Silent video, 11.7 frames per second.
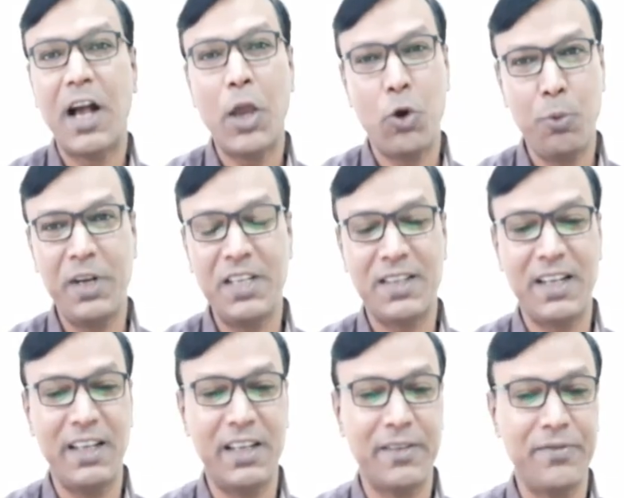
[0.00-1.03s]
I hope it is
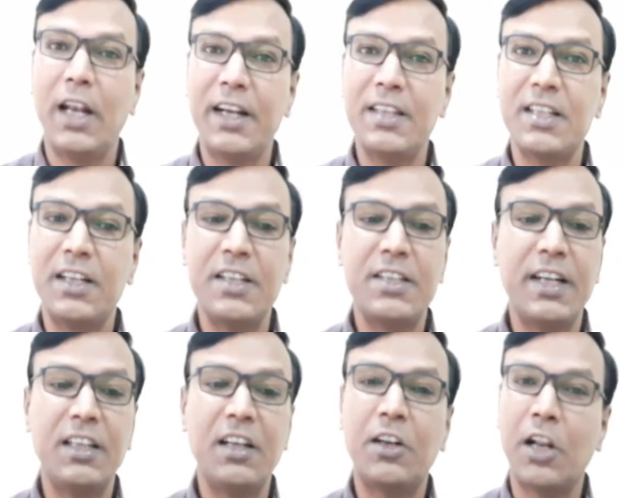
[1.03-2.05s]
clear. Let us
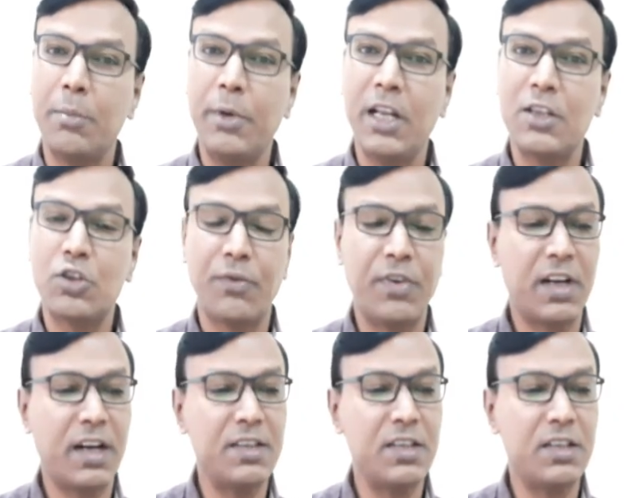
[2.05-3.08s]
understand the terminals of a
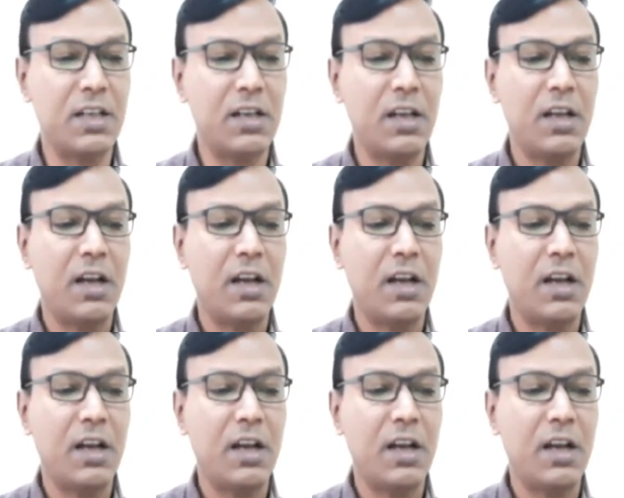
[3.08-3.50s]
transistor.